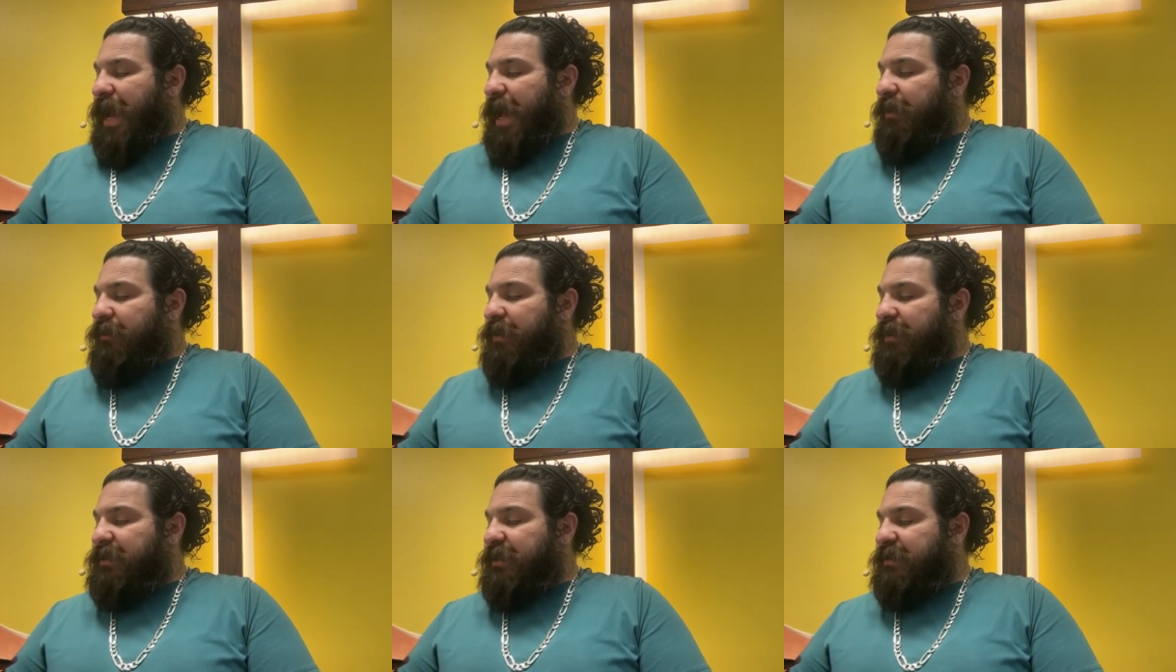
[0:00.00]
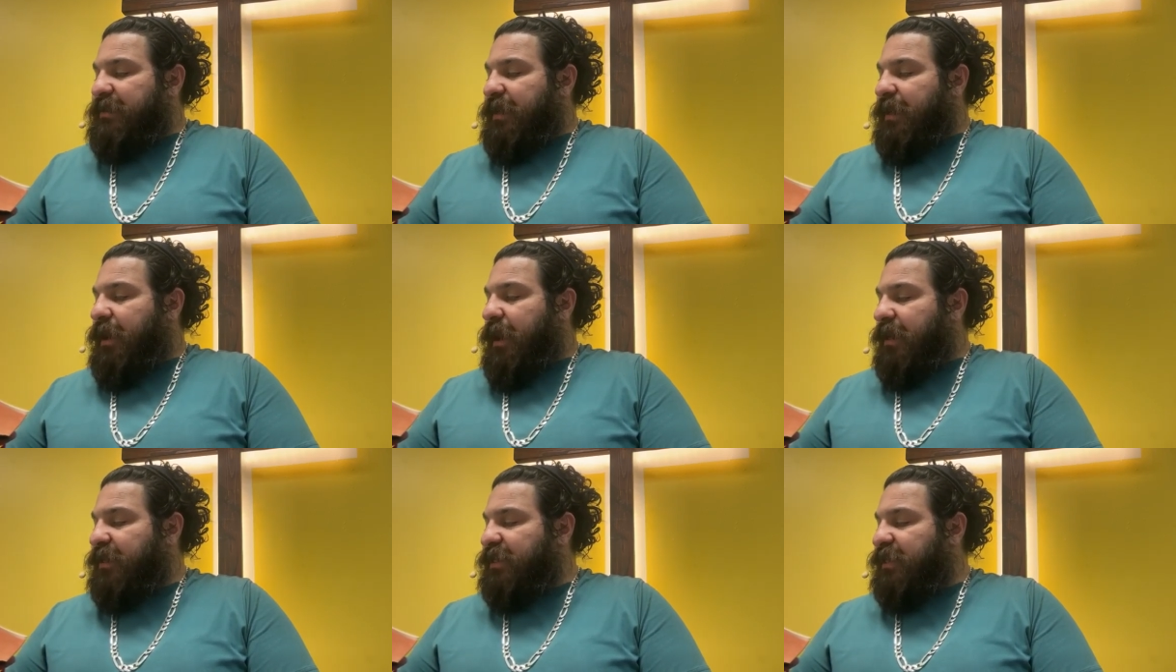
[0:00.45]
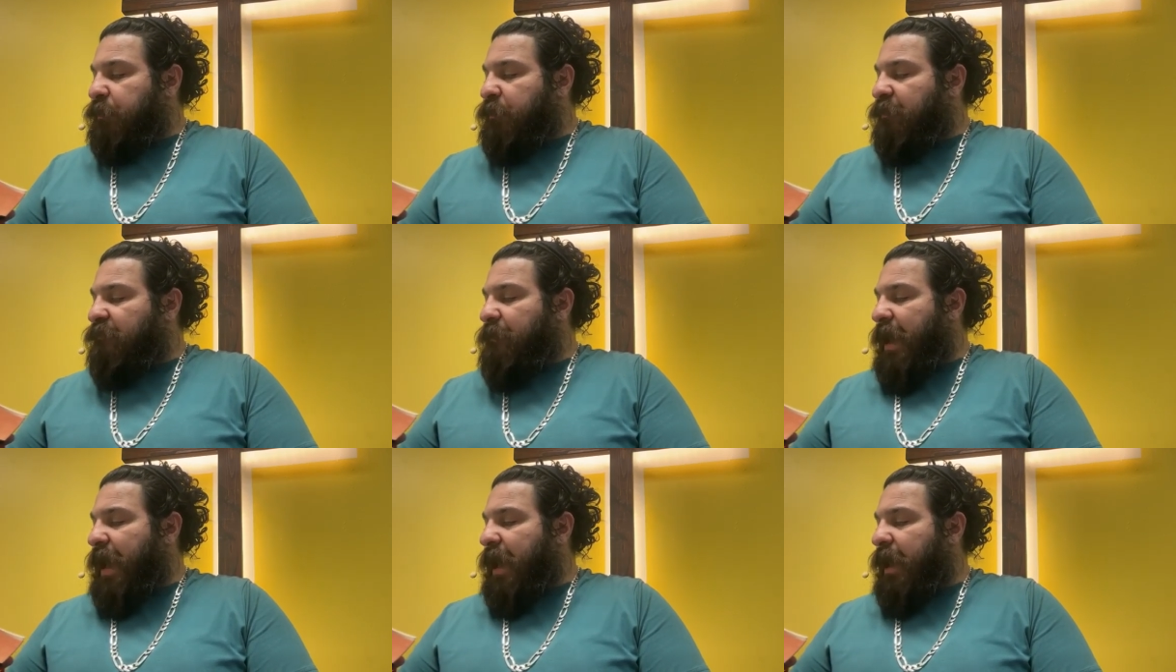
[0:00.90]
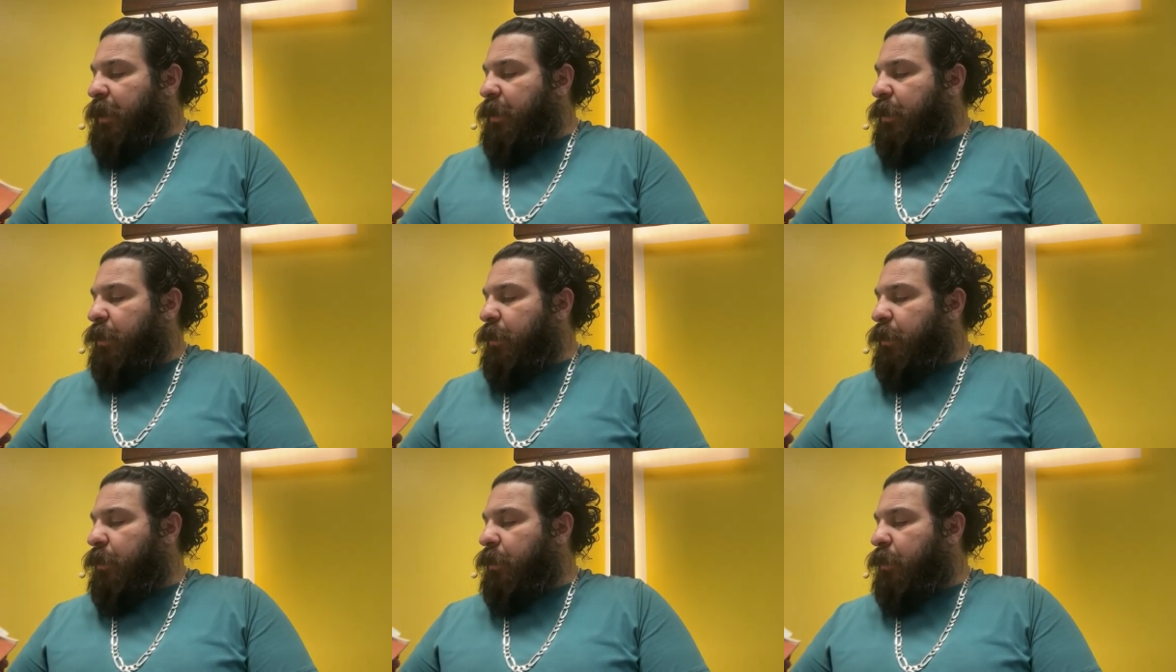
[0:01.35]
And this is the custom of
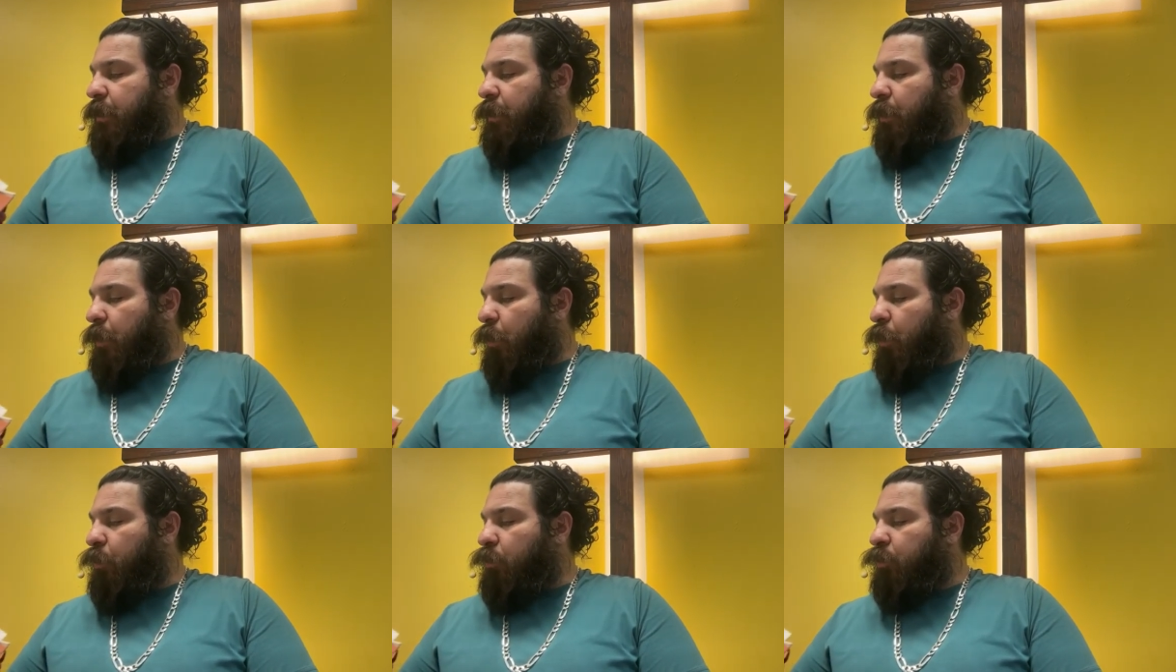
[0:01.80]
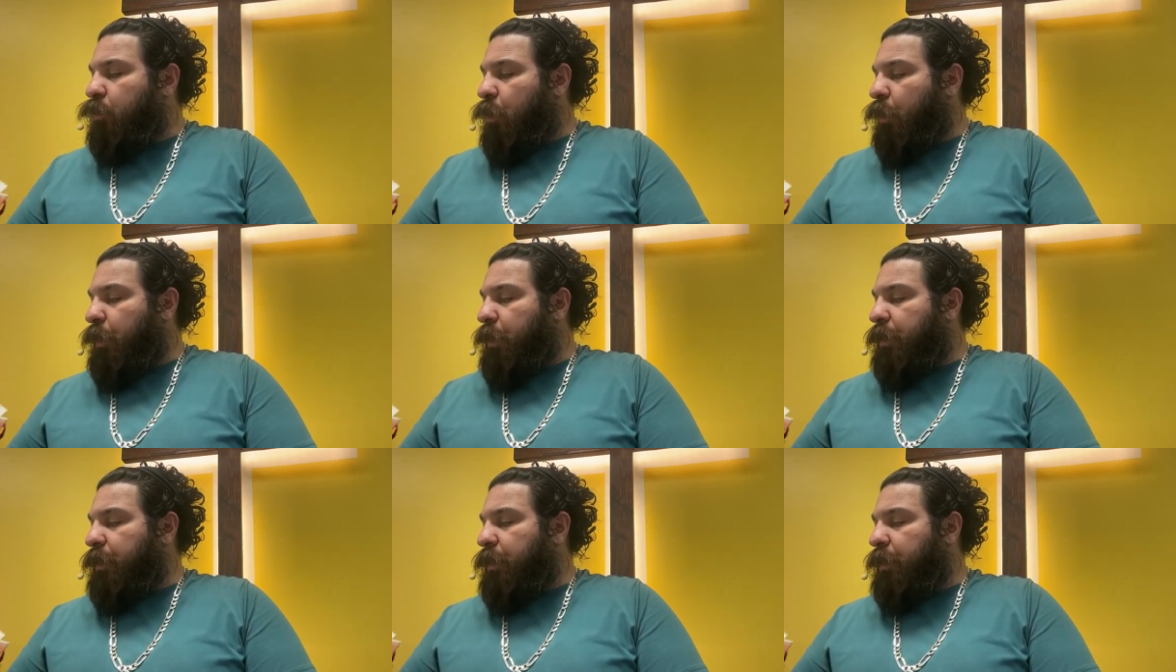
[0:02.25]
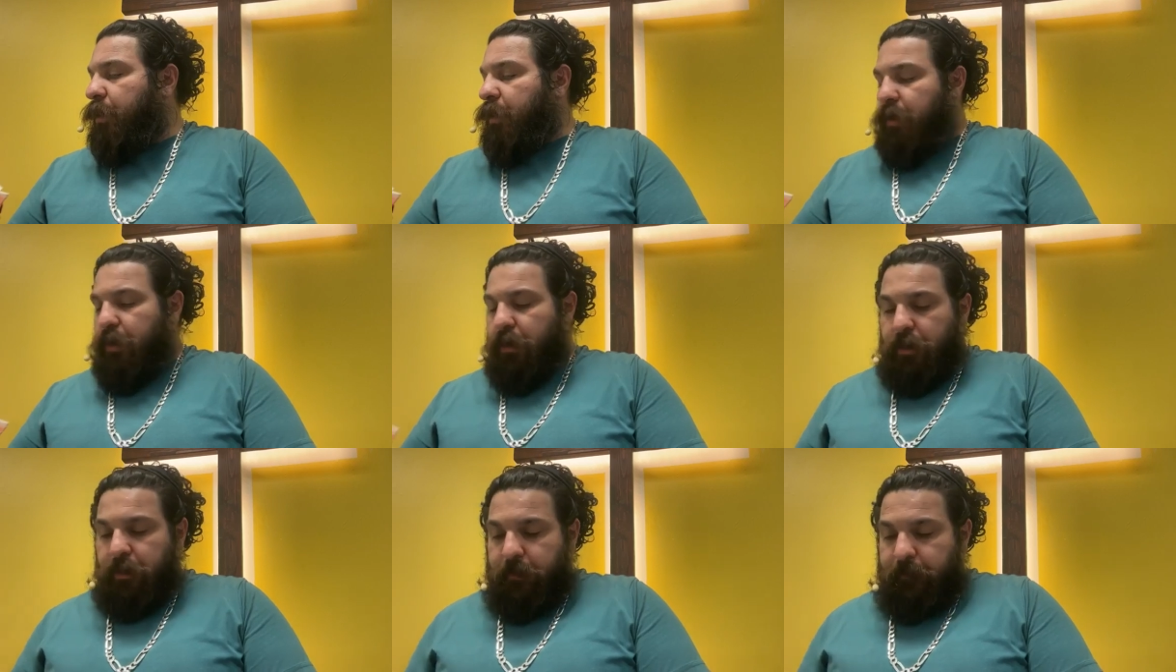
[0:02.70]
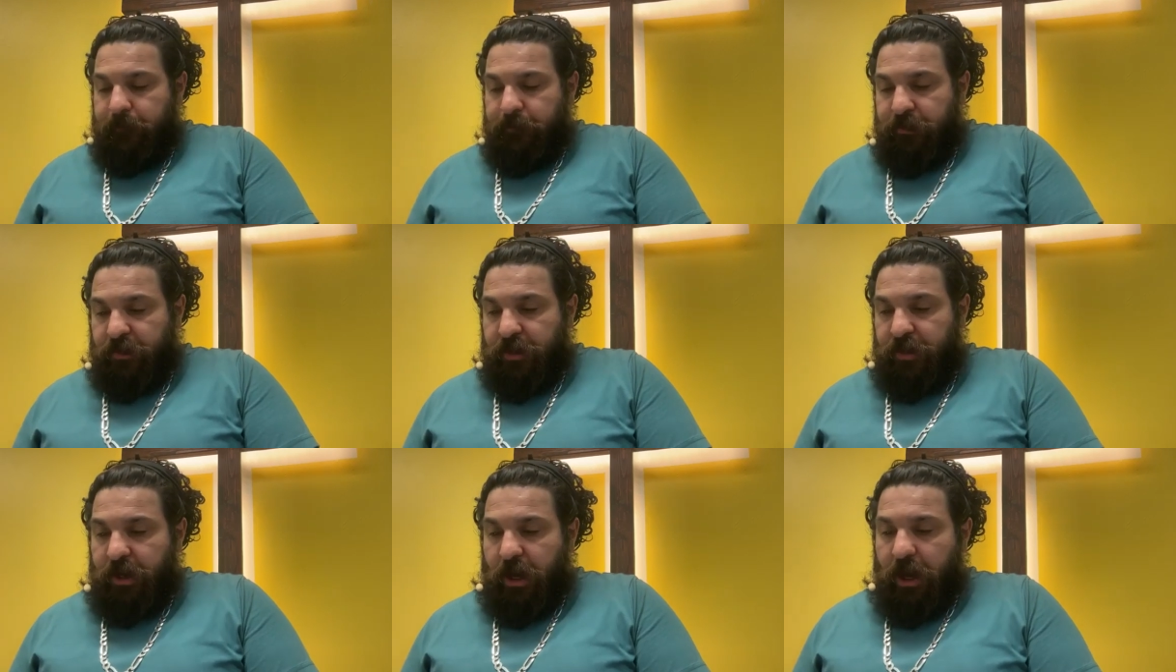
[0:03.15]
man, O Lord
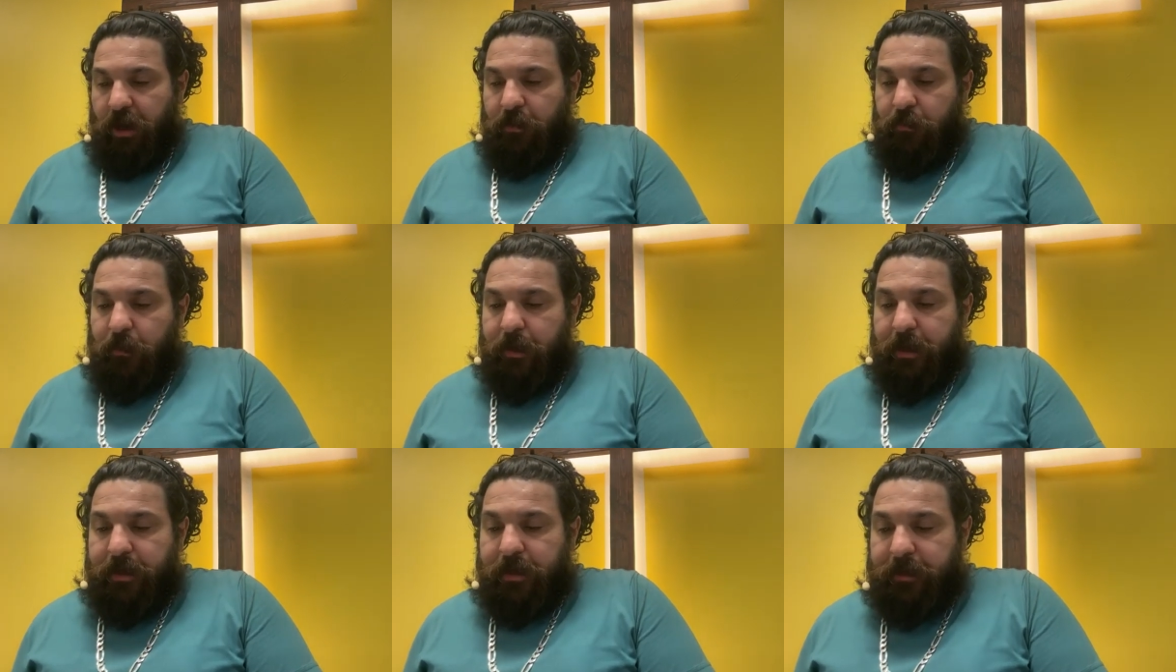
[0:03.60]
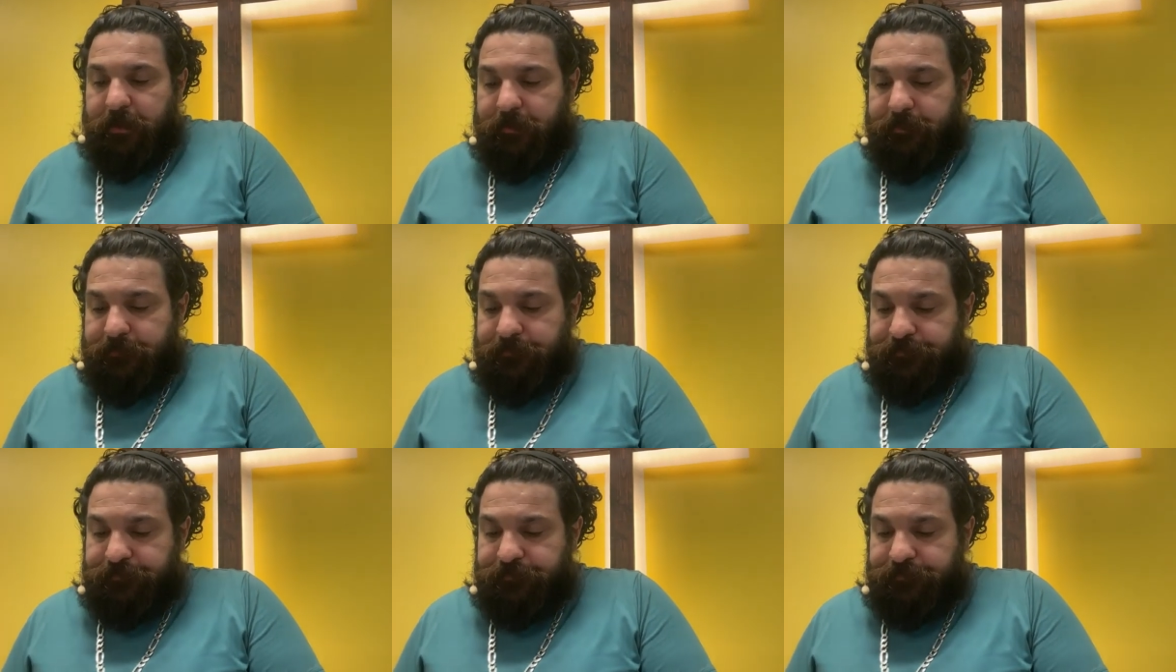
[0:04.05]
Yahweh.